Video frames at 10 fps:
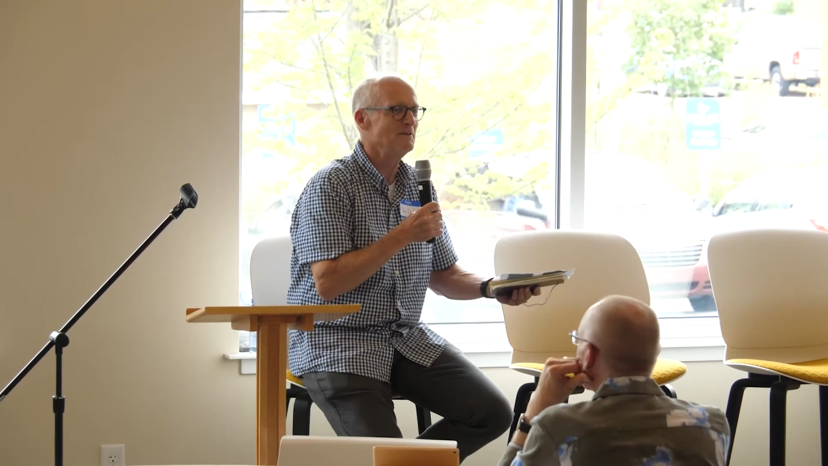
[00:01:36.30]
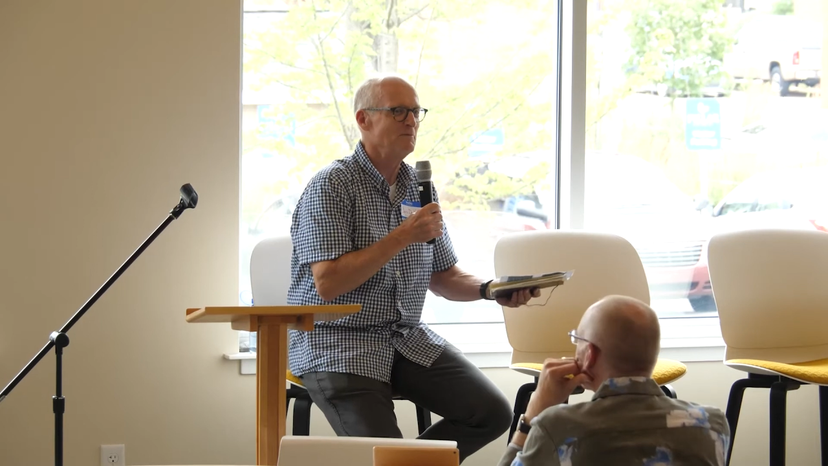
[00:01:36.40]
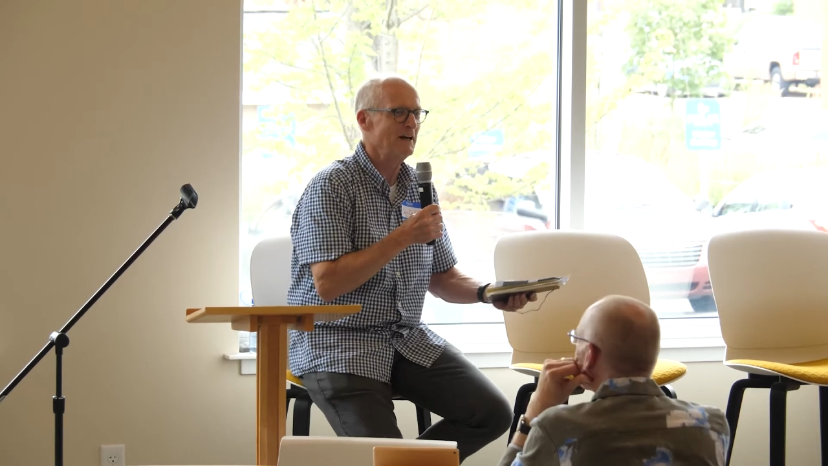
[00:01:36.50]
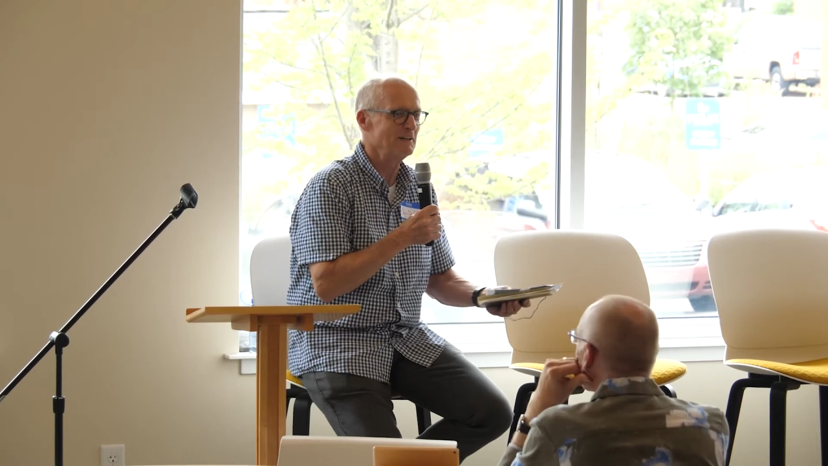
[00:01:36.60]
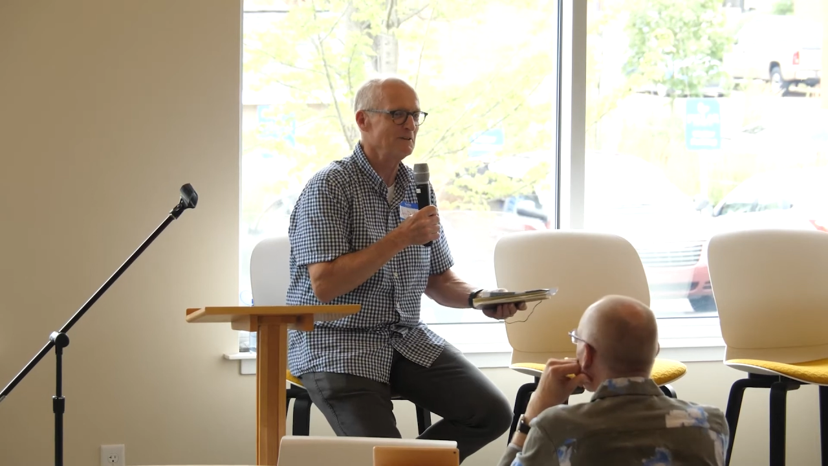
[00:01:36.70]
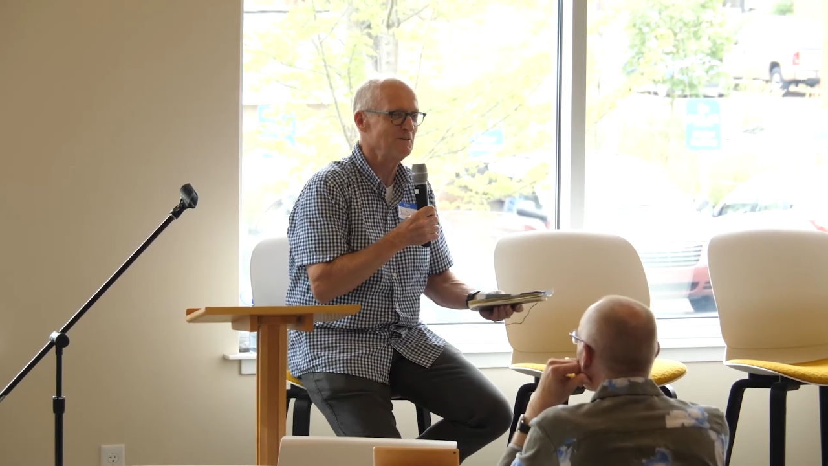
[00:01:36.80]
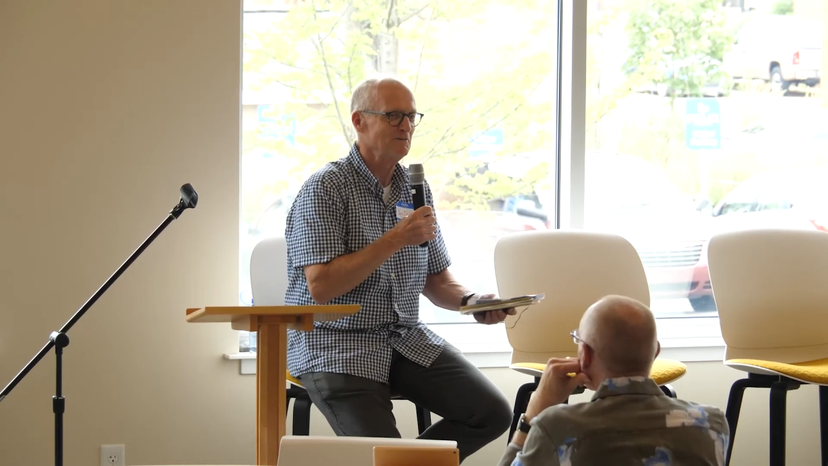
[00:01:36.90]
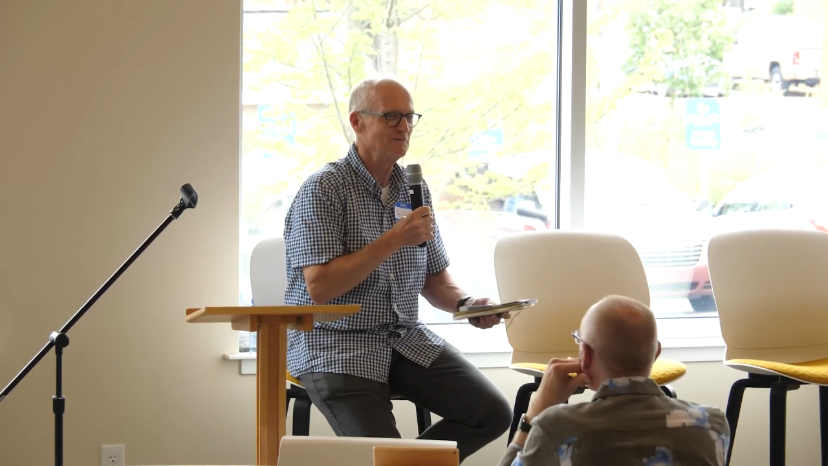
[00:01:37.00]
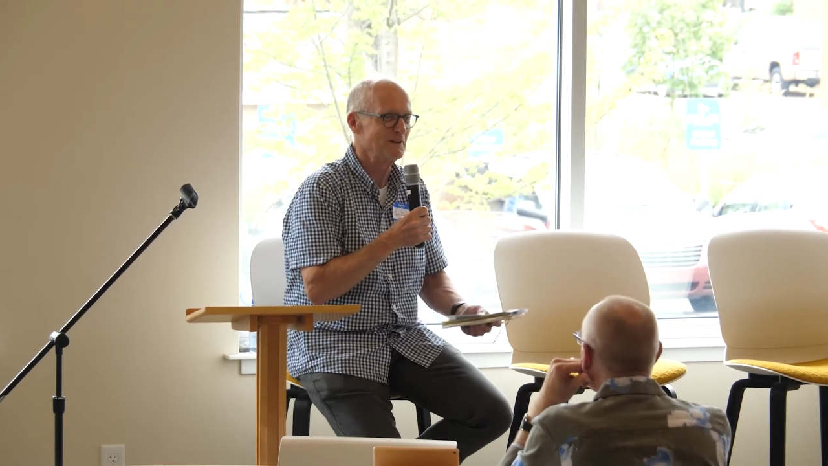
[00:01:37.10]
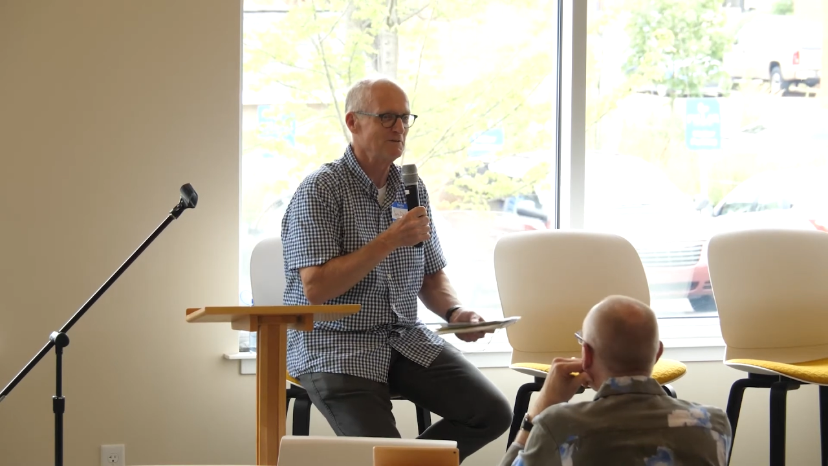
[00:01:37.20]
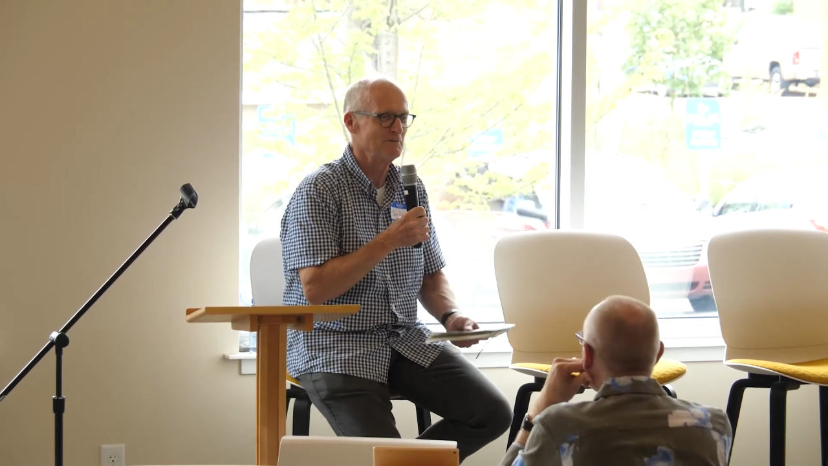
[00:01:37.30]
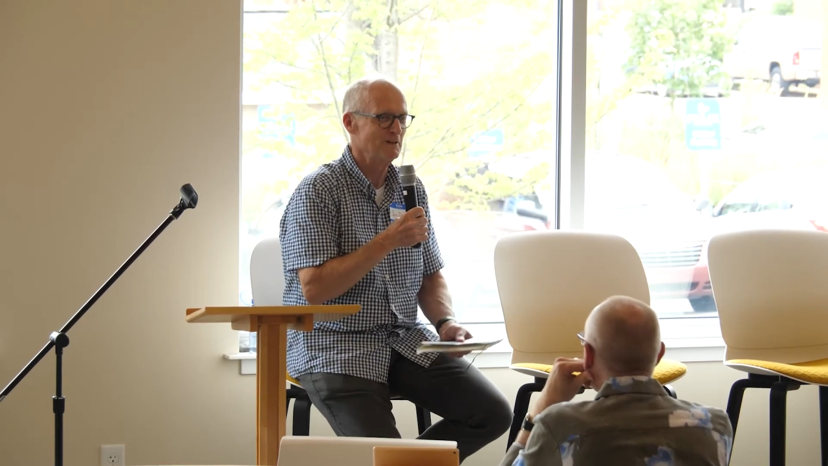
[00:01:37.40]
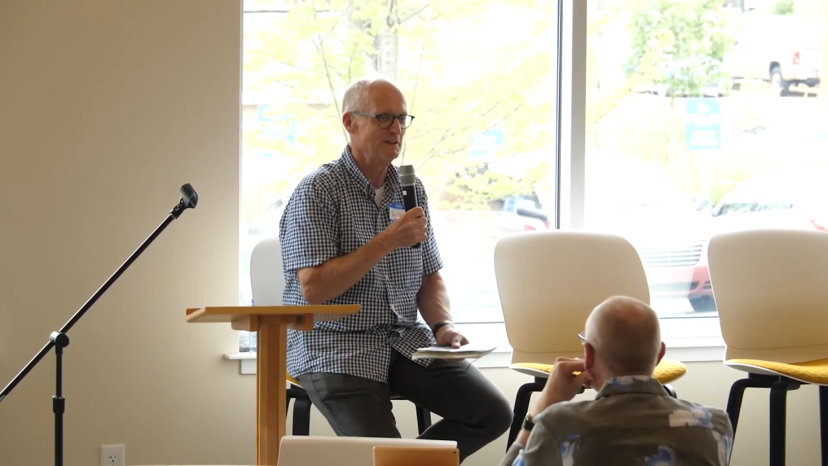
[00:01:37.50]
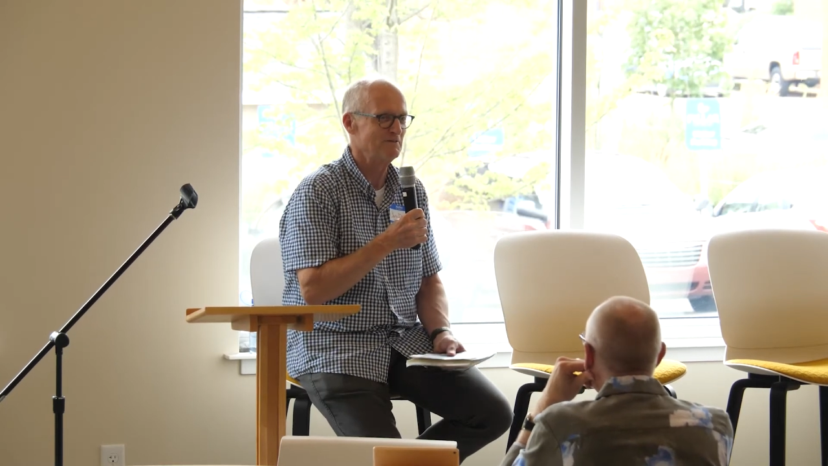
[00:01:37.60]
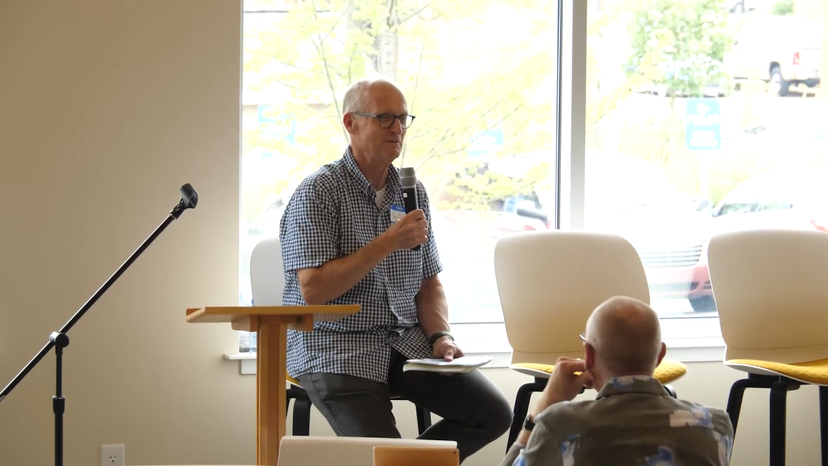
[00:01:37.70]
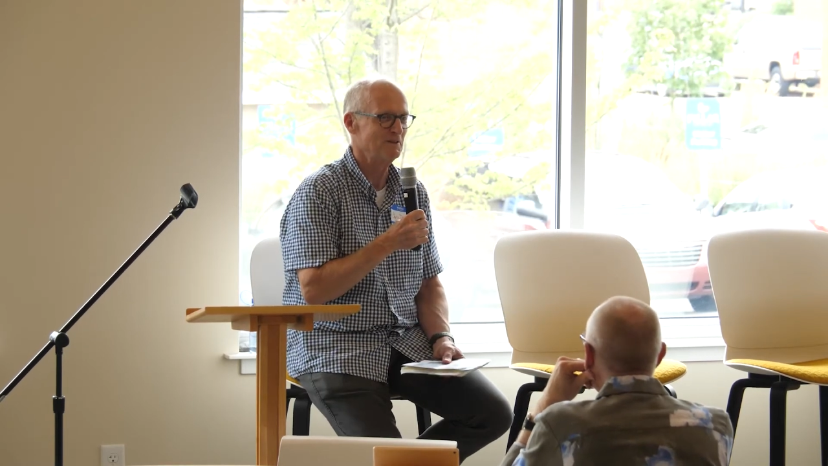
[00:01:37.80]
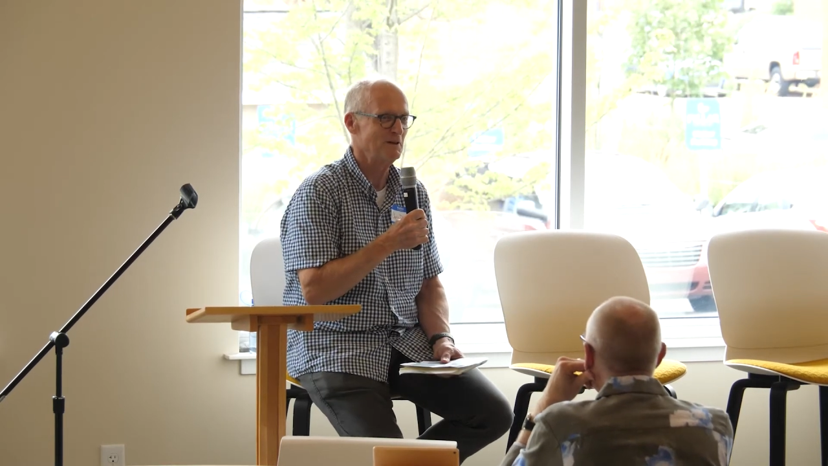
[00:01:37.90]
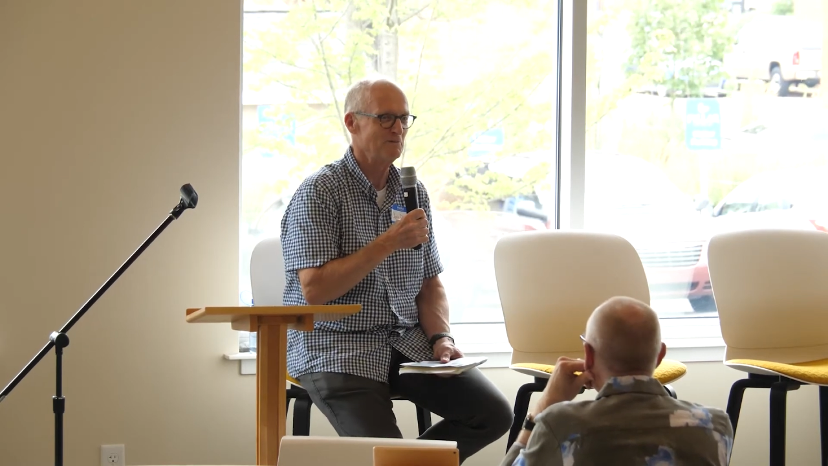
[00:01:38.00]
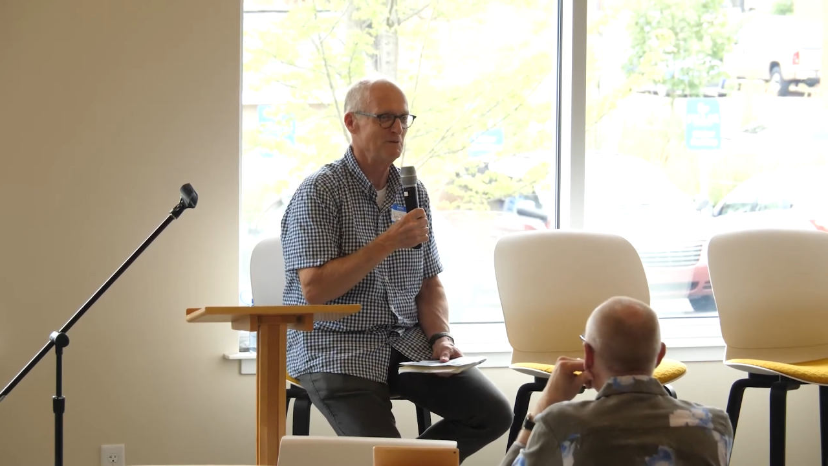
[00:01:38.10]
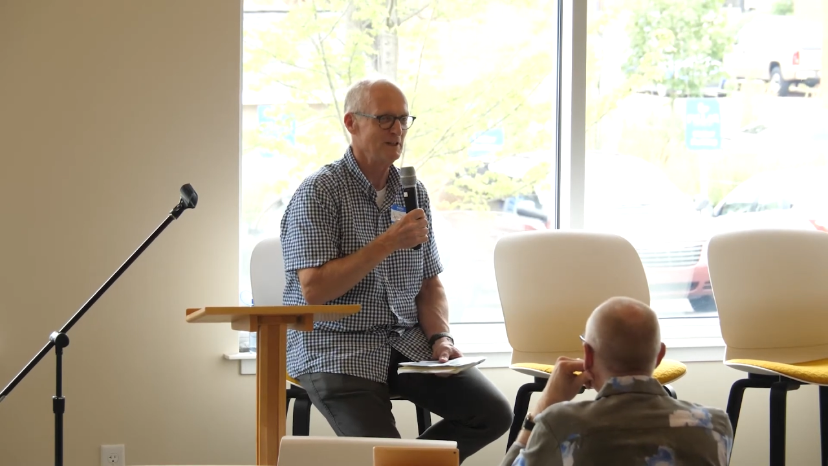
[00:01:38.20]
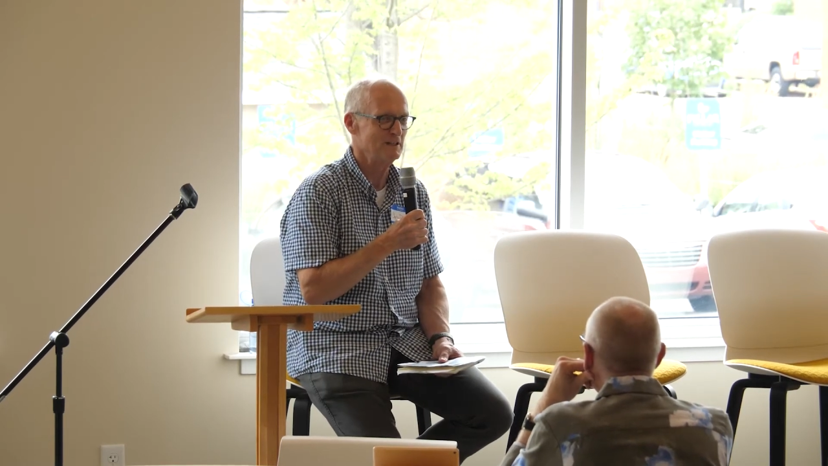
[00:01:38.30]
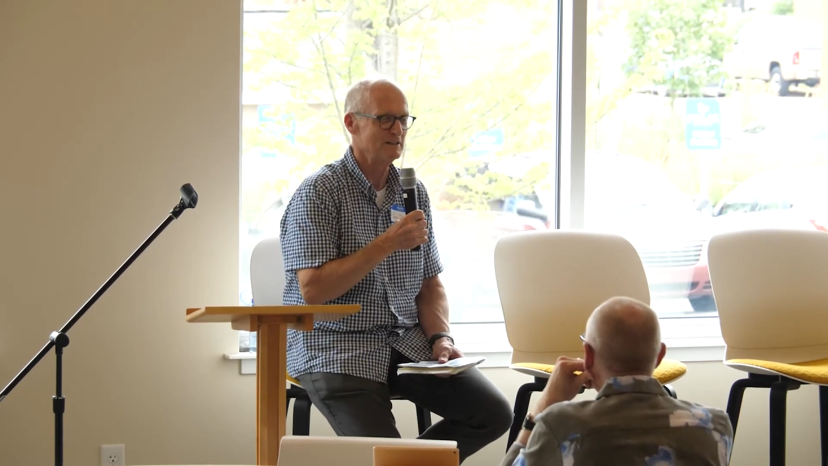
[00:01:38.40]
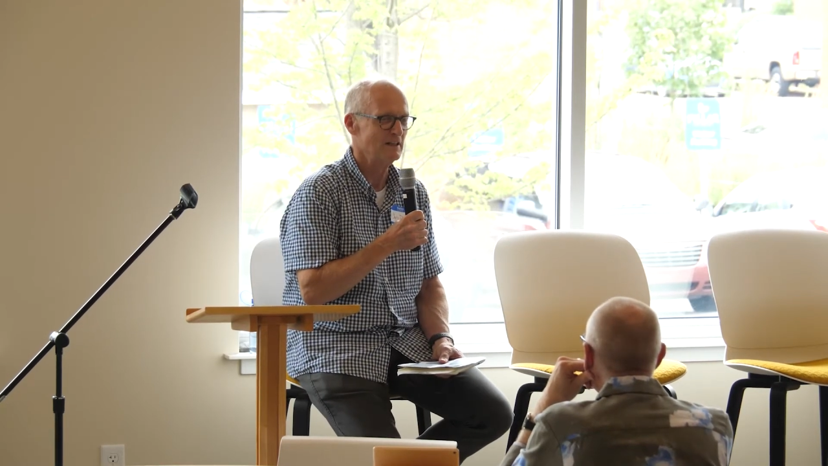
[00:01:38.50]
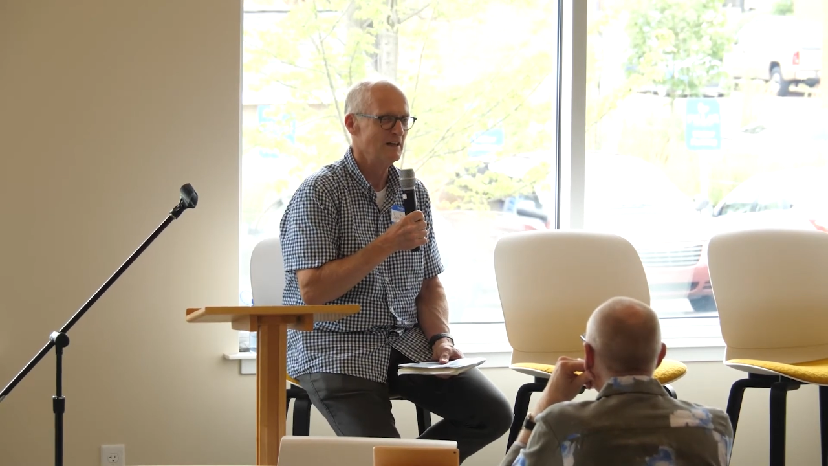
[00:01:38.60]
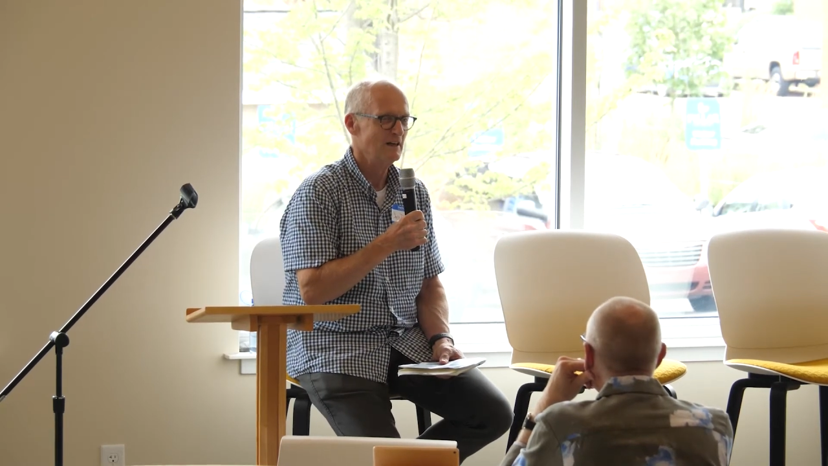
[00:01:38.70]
sabbatical for everybody for a couple weeks.